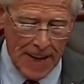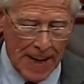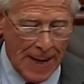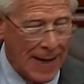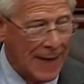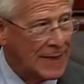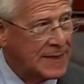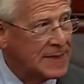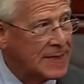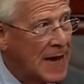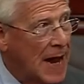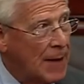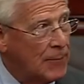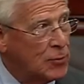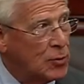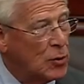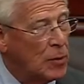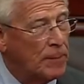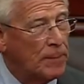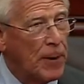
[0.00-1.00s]
It's time
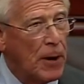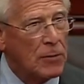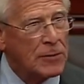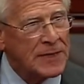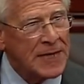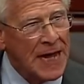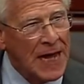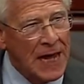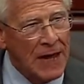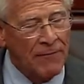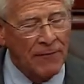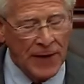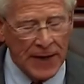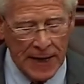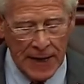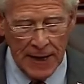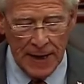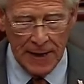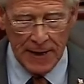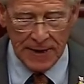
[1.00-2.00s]
to impose
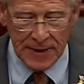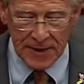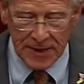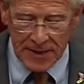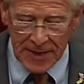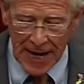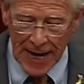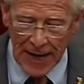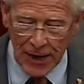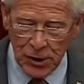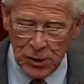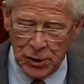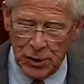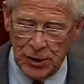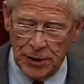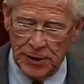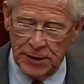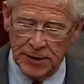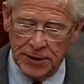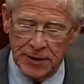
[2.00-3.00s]
heavy
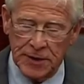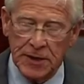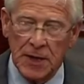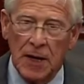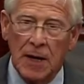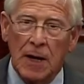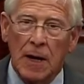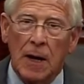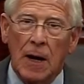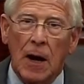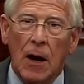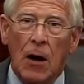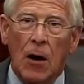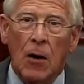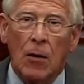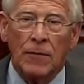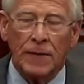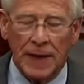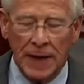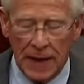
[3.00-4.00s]
sanctions
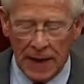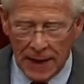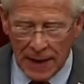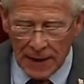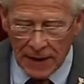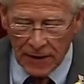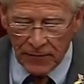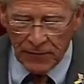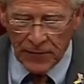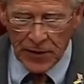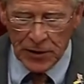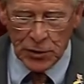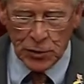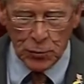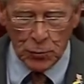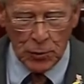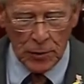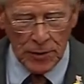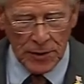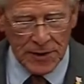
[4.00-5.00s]
on the
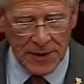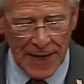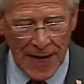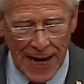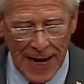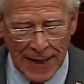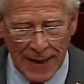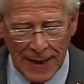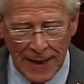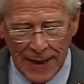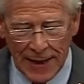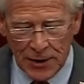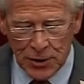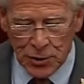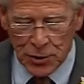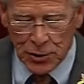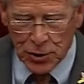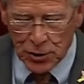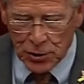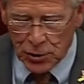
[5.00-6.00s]
individuals and
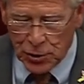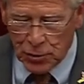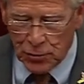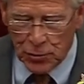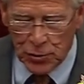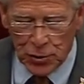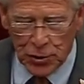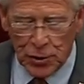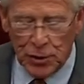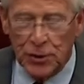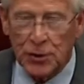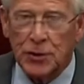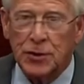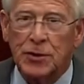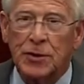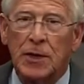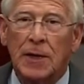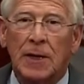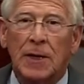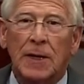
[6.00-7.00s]
institutions
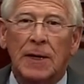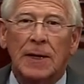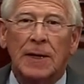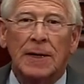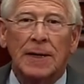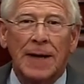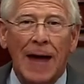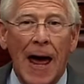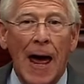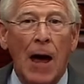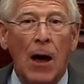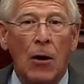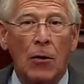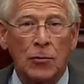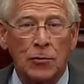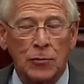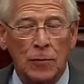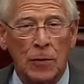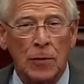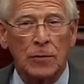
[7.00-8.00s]

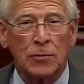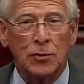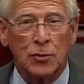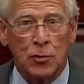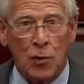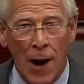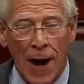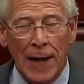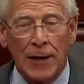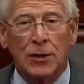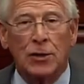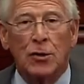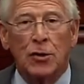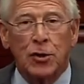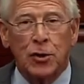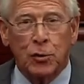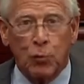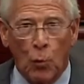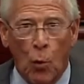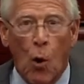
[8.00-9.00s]
now trying to
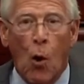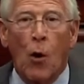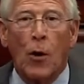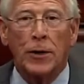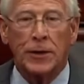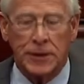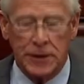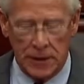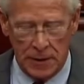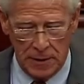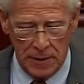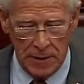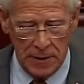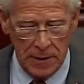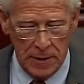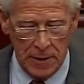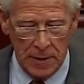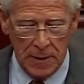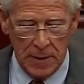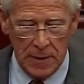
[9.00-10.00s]
thwart
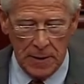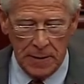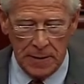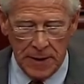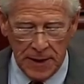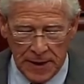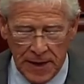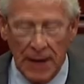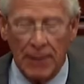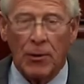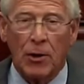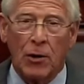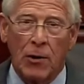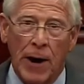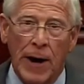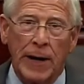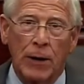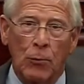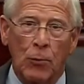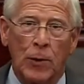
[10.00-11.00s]
the
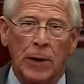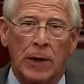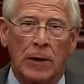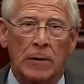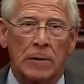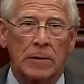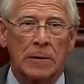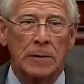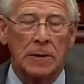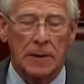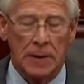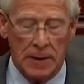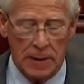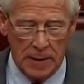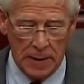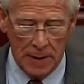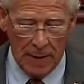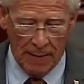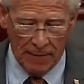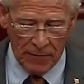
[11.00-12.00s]
democratic will
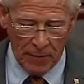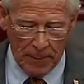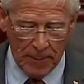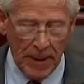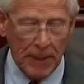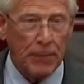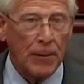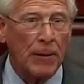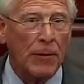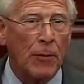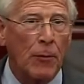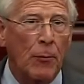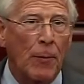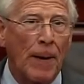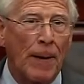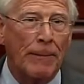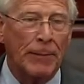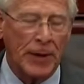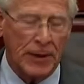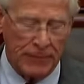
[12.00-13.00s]
of the people of the
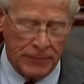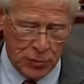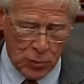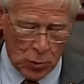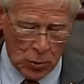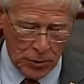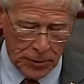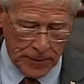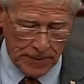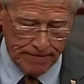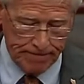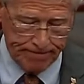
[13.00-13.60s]
Republic of Georgia.